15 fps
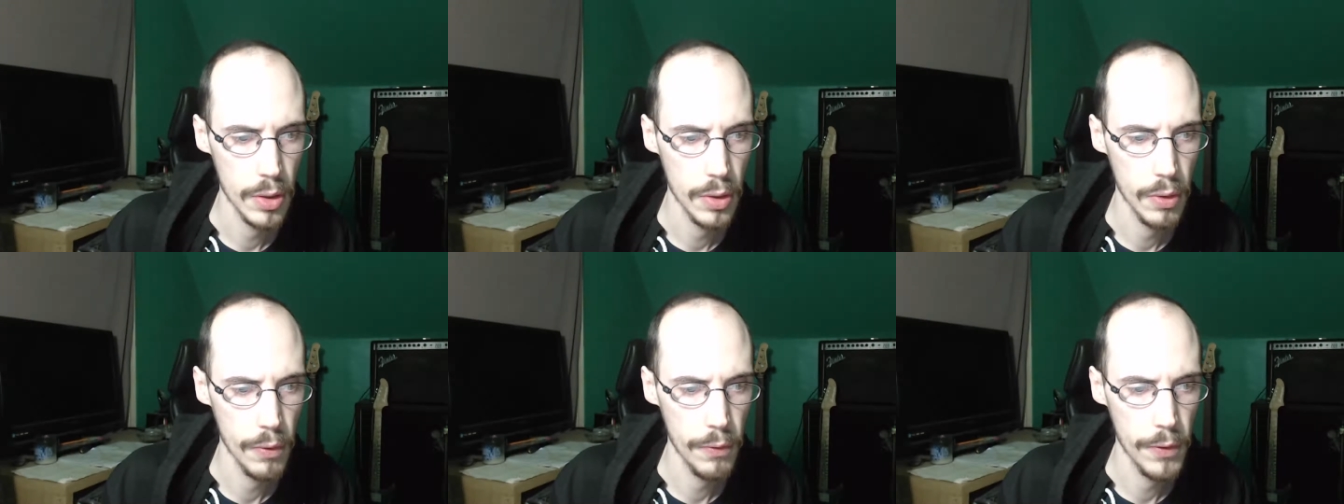
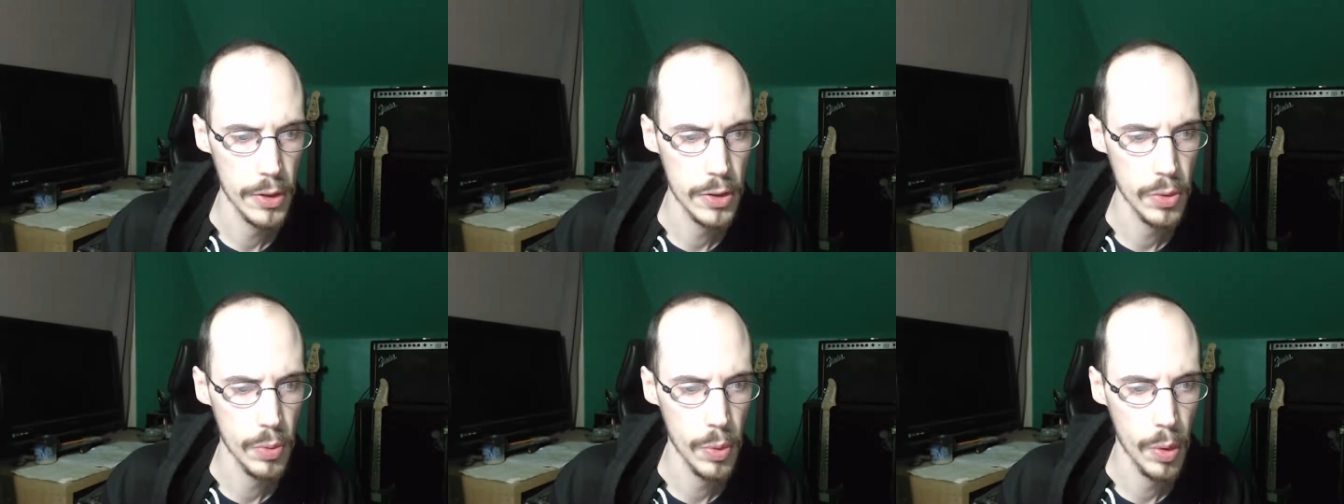
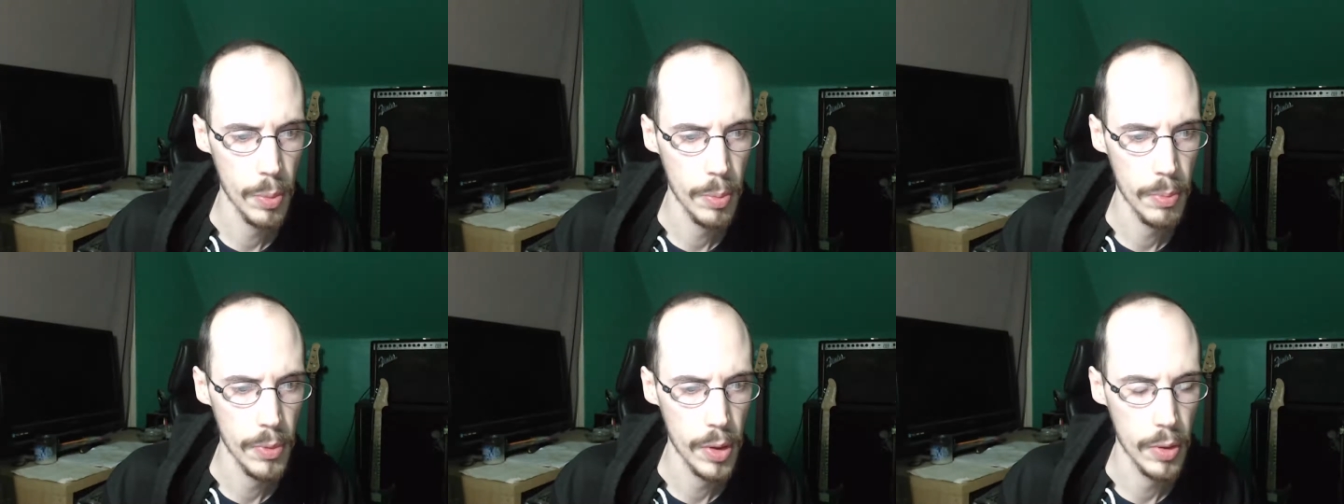official
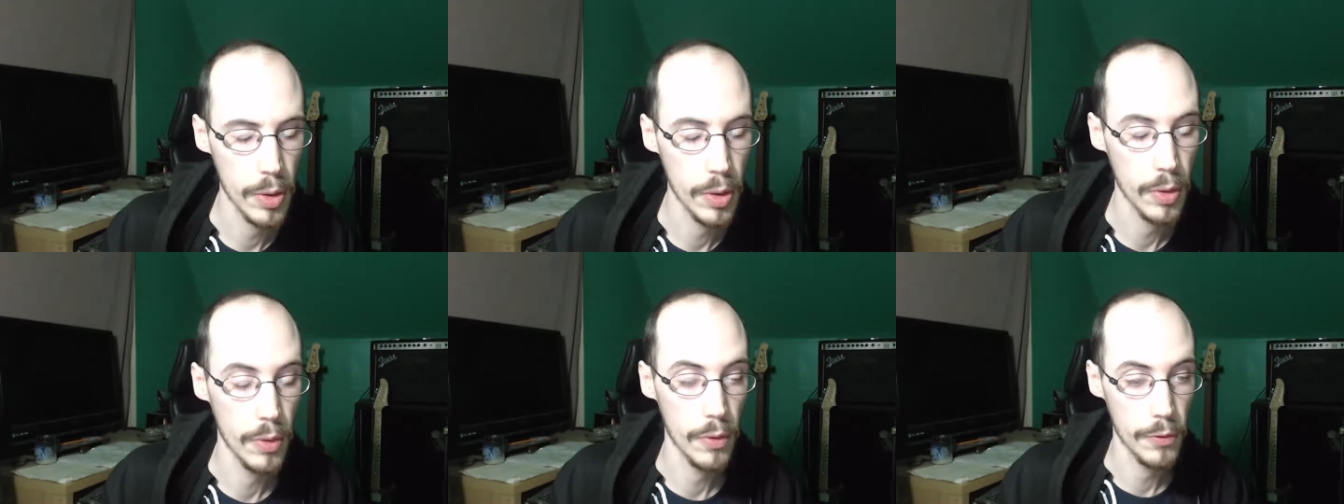
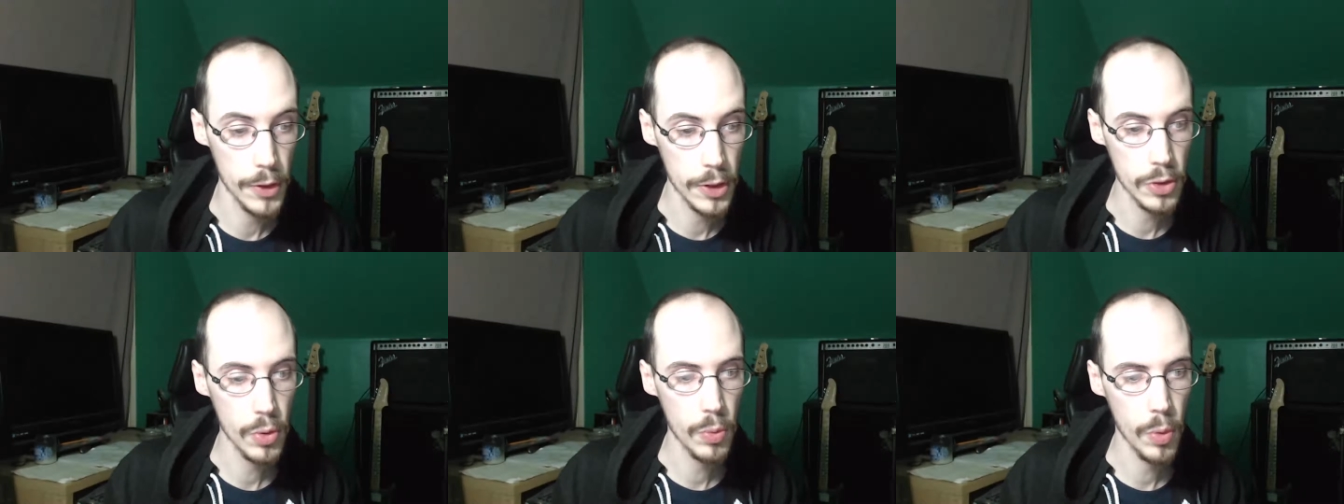
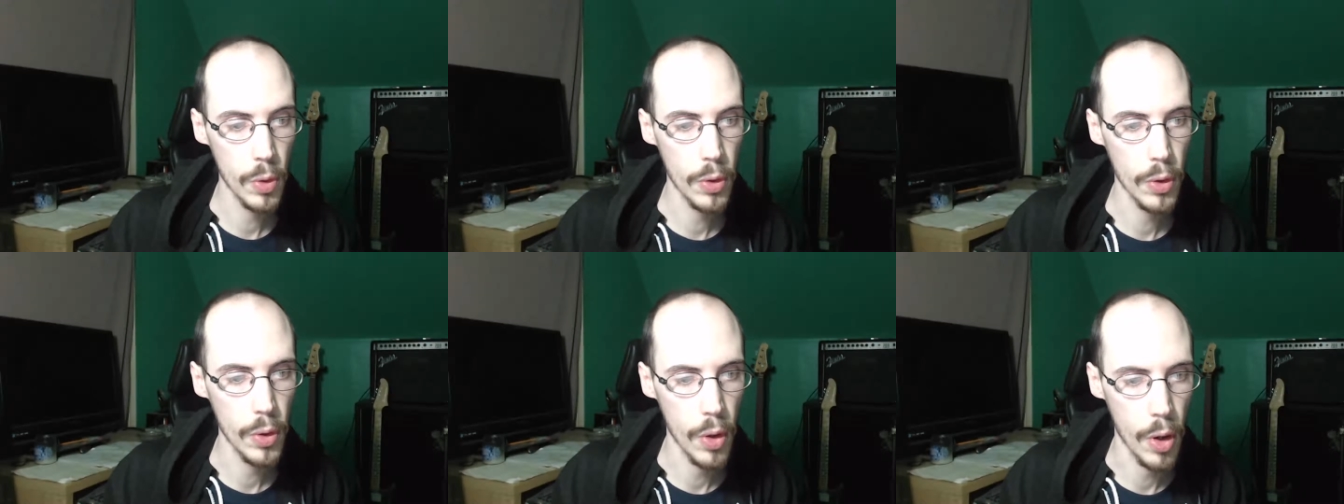
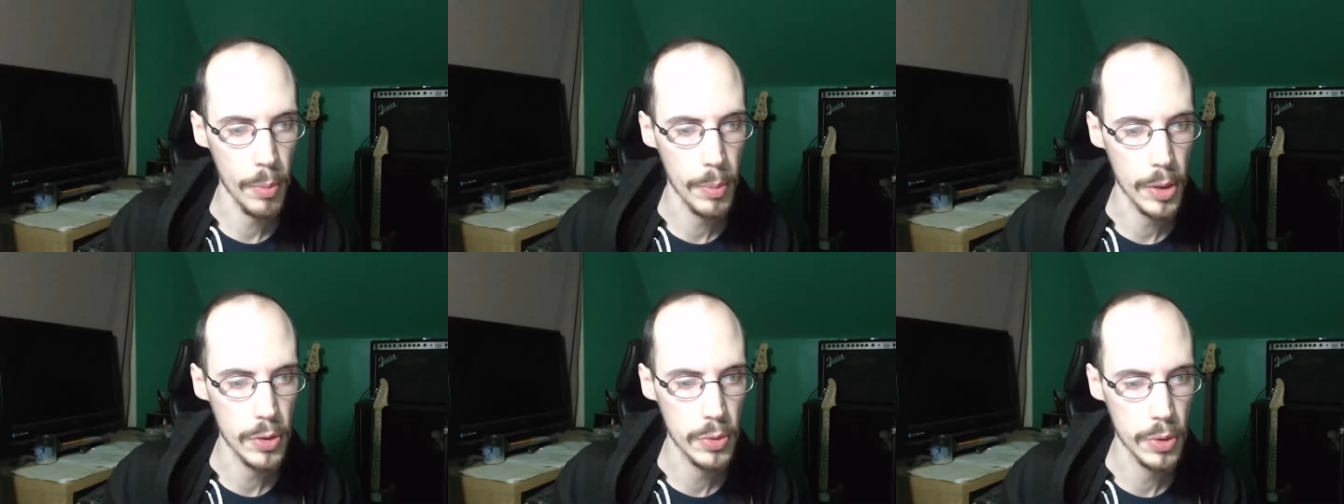royal
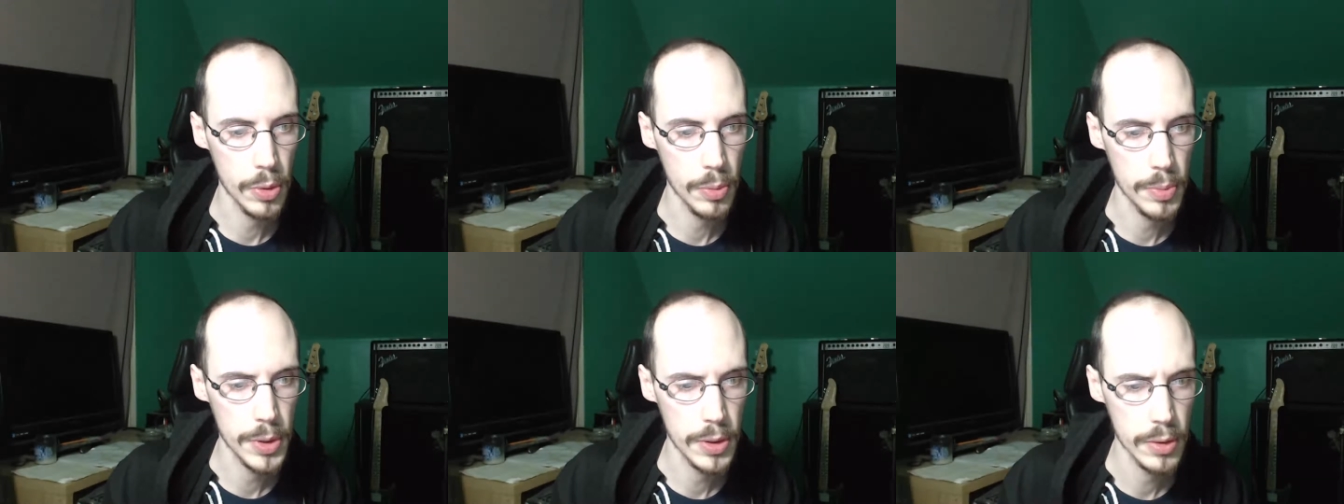army
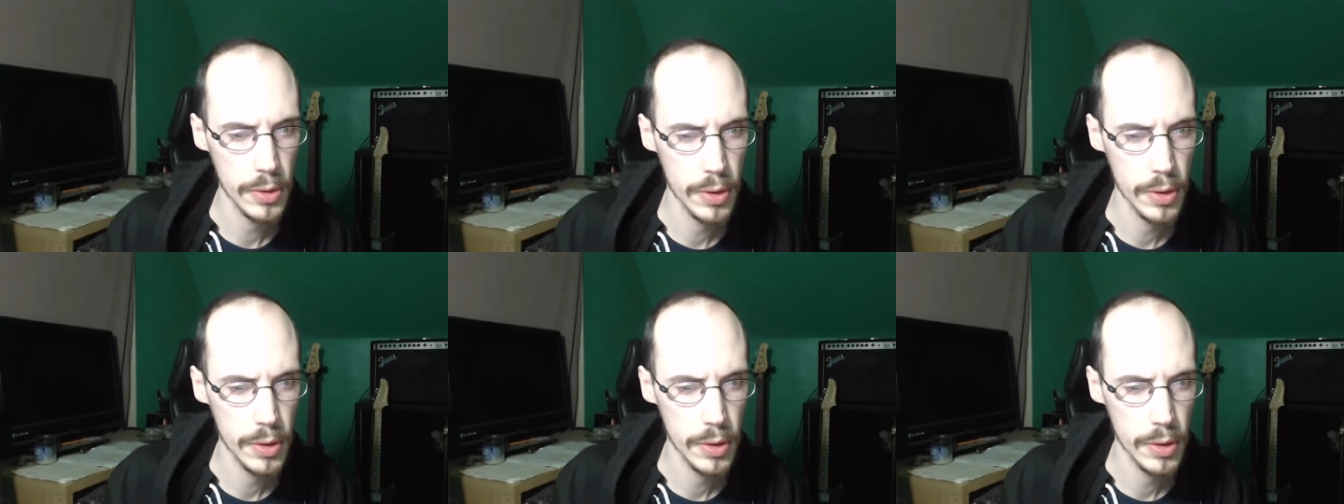troops